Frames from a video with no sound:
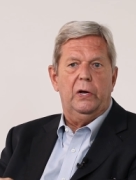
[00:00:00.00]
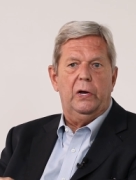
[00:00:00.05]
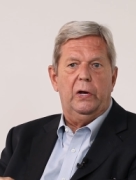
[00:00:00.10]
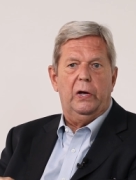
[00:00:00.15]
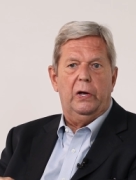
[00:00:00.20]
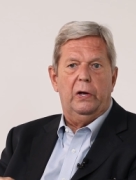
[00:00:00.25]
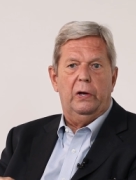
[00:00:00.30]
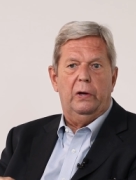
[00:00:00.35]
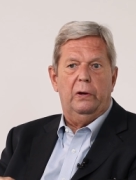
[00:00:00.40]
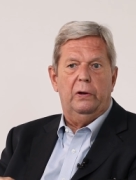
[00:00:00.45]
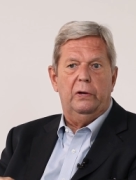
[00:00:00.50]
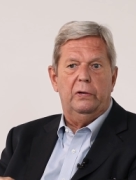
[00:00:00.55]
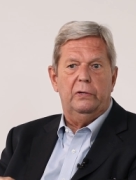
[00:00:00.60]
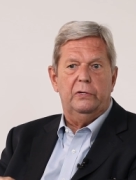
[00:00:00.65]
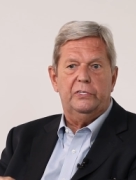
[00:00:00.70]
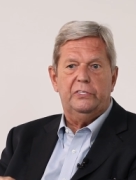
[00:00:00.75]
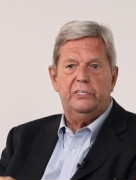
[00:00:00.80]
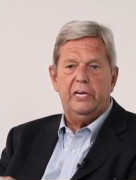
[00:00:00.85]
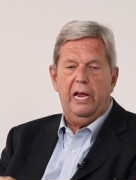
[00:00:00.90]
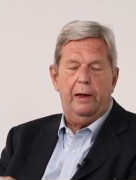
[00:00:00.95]
uh,
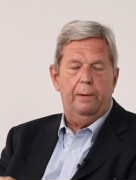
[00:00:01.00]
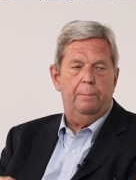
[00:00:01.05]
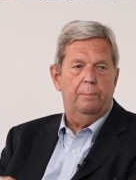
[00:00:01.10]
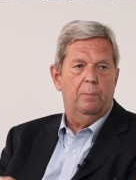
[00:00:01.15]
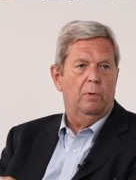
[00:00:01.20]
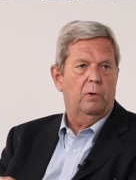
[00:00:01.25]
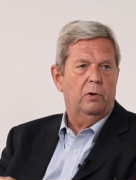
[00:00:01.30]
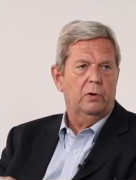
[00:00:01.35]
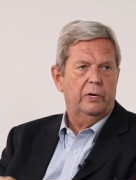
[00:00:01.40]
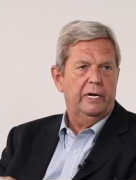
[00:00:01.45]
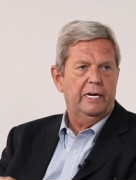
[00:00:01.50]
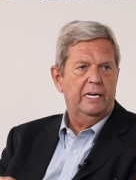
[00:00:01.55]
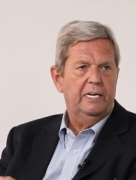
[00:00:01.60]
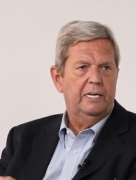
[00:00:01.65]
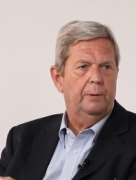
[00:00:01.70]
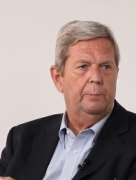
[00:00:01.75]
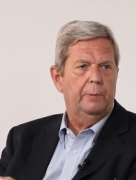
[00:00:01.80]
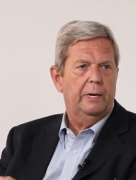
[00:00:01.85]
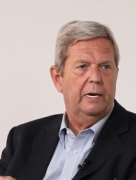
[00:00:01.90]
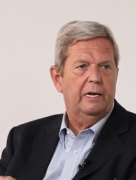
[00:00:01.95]
same
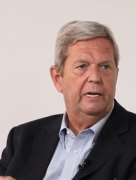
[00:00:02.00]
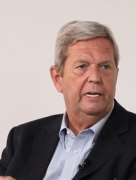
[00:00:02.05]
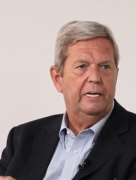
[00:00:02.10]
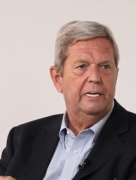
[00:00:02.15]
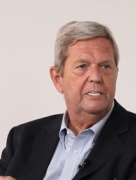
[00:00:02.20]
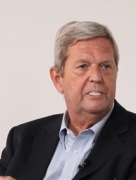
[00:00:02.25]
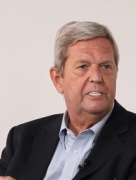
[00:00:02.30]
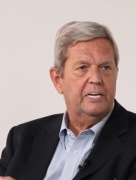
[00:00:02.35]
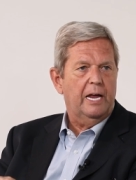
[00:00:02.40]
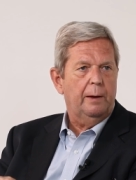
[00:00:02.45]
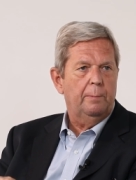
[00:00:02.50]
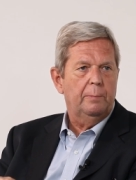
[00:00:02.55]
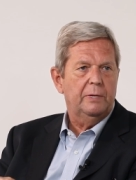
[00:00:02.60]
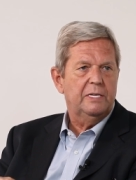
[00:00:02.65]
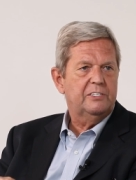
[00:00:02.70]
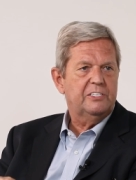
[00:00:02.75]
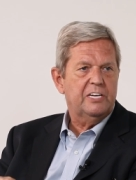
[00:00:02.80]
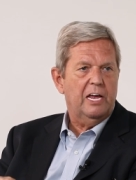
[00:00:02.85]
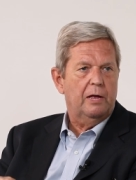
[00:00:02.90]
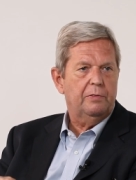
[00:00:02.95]
in the Middle East, same
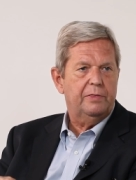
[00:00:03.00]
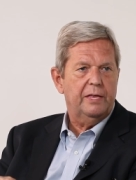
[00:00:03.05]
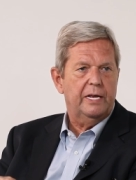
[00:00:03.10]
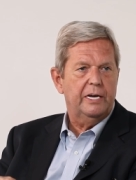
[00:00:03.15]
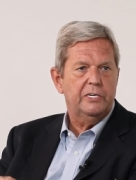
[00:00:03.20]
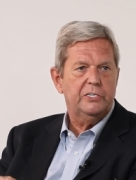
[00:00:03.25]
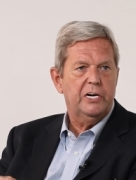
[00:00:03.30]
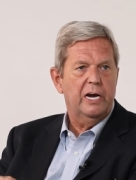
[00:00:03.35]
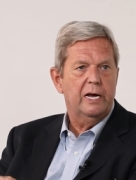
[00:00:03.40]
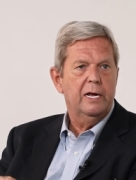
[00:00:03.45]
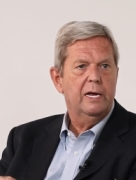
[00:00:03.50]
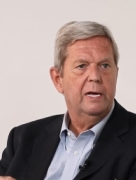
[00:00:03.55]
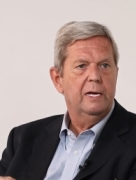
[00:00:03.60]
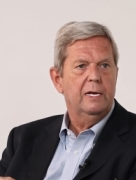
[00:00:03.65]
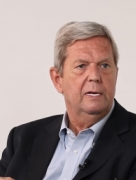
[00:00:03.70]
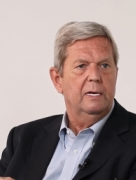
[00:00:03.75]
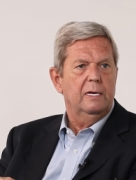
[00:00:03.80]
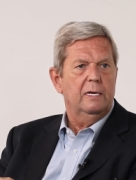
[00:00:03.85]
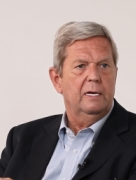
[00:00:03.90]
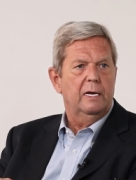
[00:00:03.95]
in South Asia,
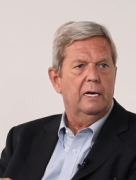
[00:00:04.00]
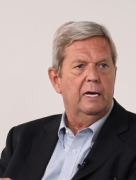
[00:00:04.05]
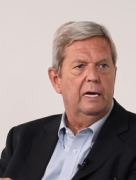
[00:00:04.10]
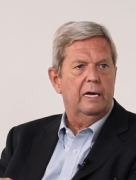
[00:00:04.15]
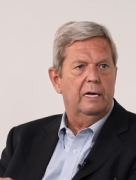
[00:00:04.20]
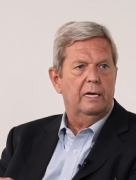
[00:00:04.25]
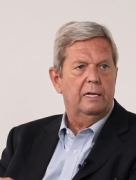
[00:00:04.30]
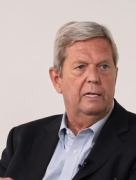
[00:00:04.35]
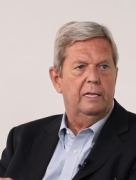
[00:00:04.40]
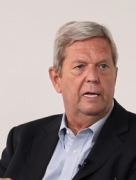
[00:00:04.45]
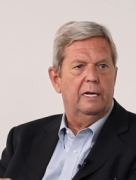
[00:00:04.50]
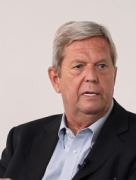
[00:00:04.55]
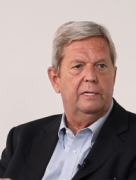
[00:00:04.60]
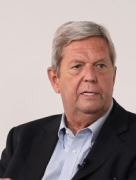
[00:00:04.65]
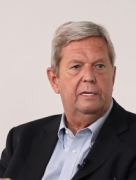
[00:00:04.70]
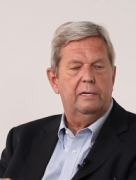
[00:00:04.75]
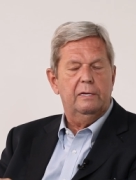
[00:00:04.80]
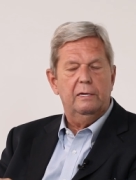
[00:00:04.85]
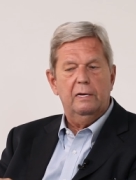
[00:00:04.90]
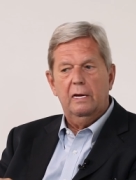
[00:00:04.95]
uh, that
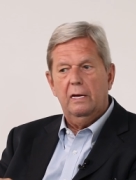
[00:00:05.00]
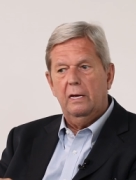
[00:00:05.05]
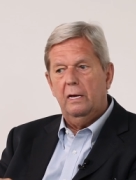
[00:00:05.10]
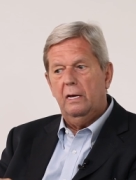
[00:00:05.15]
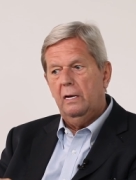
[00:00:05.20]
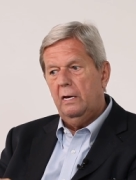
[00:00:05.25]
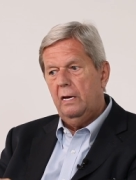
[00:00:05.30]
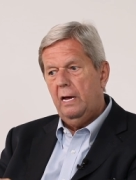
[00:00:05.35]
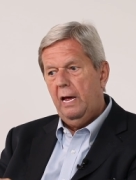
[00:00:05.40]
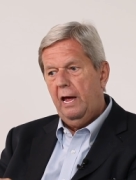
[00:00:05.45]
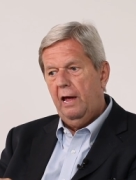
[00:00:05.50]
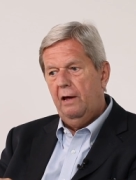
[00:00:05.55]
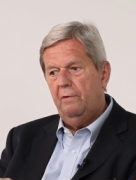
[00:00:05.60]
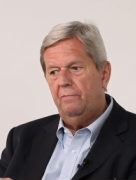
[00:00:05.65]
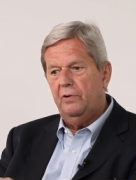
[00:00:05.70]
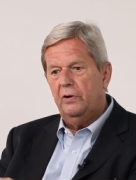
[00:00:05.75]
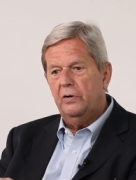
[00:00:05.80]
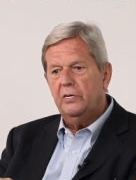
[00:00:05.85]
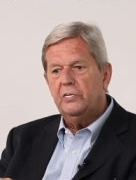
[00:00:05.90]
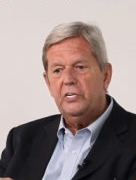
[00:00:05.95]

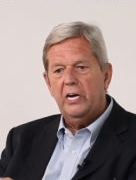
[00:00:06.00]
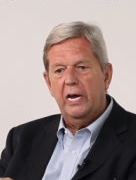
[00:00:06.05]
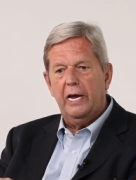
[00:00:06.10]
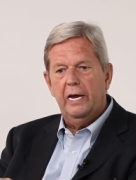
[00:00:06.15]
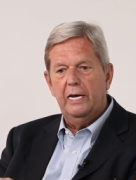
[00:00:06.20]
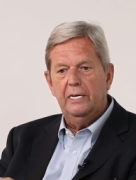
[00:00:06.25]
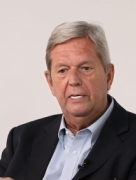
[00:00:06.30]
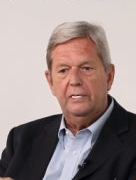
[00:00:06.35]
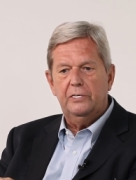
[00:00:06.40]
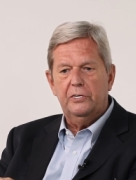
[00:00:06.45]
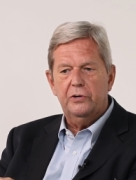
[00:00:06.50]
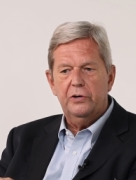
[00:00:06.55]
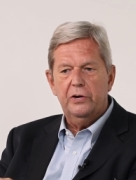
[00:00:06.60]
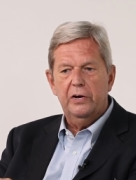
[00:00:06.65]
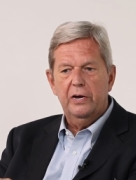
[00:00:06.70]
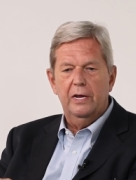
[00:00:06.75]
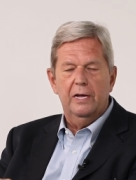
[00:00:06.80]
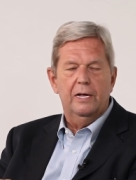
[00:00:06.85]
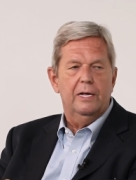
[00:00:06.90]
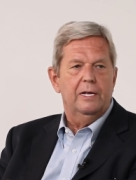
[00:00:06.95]
average age
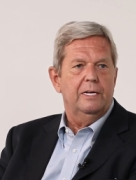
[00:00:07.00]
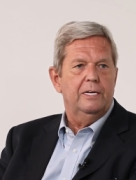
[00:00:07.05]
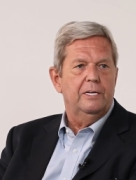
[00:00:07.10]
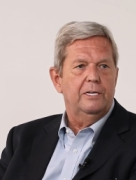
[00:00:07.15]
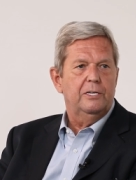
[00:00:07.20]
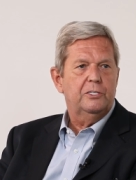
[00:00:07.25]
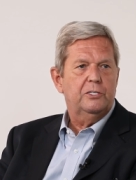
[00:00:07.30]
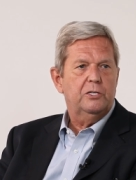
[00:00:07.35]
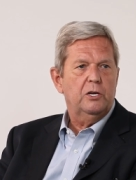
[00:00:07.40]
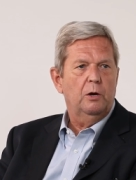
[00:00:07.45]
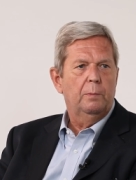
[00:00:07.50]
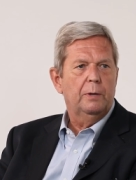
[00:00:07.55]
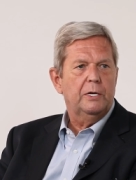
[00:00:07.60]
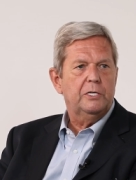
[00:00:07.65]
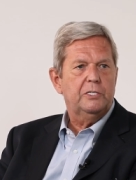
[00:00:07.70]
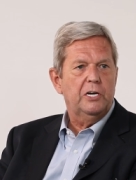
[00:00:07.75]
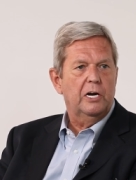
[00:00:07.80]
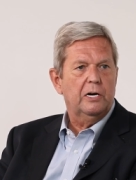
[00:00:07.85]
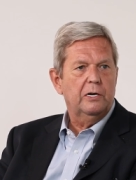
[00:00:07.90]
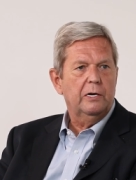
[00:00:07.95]
is so
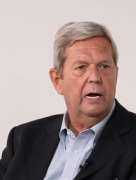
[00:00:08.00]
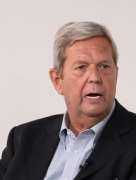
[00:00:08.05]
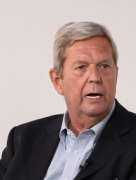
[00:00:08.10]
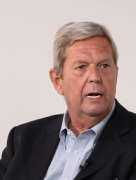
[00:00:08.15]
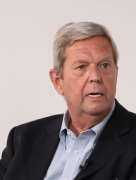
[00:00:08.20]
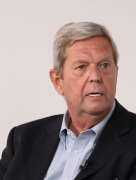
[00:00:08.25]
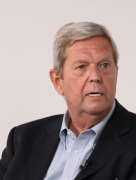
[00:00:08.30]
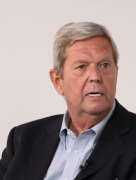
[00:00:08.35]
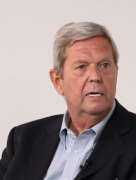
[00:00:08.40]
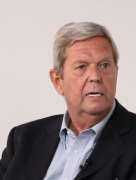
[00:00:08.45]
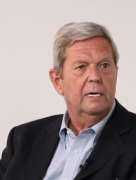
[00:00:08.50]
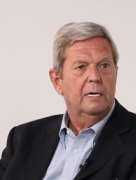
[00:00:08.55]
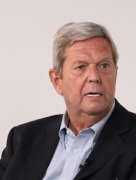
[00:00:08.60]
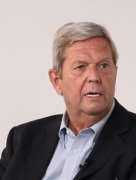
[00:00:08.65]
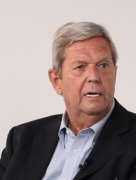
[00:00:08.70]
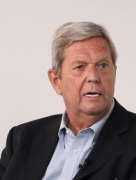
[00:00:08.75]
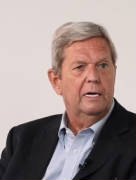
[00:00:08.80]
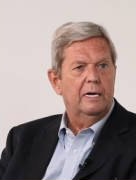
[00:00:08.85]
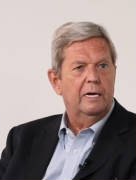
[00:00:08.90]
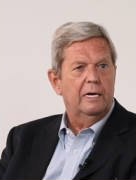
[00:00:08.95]
much younger
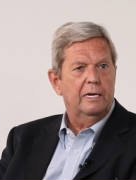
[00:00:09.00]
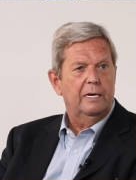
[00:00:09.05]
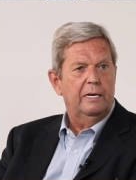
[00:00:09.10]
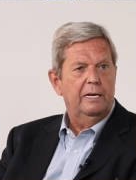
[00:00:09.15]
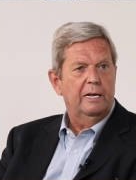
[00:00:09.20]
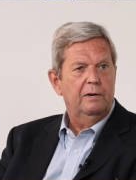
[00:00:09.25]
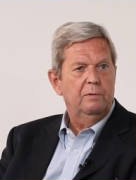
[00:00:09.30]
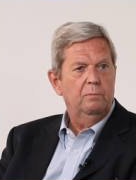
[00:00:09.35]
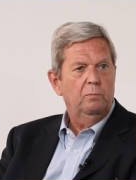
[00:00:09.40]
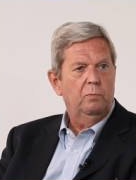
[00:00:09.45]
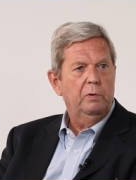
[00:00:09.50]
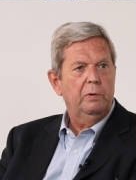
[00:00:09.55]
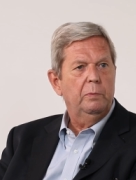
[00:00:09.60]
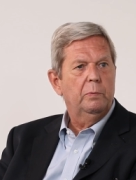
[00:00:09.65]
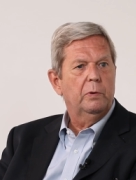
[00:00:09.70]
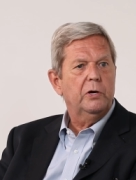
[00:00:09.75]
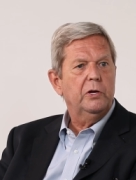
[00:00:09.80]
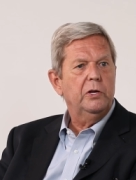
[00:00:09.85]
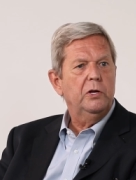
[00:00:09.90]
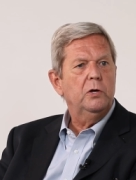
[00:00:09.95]
uh, than we
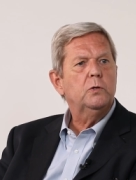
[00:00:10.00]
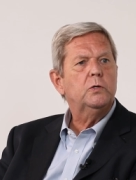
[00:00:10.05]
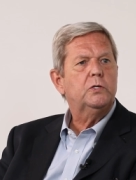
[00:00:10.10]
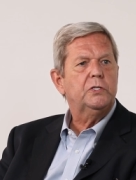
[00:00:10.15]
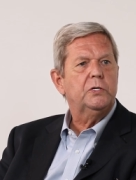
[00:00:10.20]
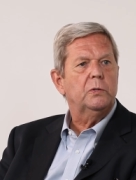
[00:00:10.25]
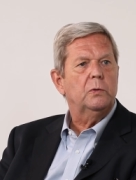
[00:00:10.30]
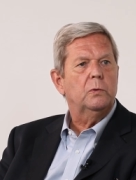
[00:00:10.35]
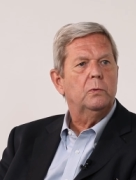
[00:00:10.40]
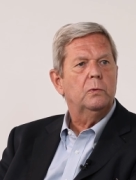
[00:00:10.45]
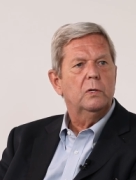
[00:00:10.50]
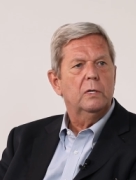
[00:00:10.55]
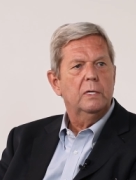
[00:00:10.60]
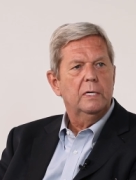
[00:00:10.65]
were used to.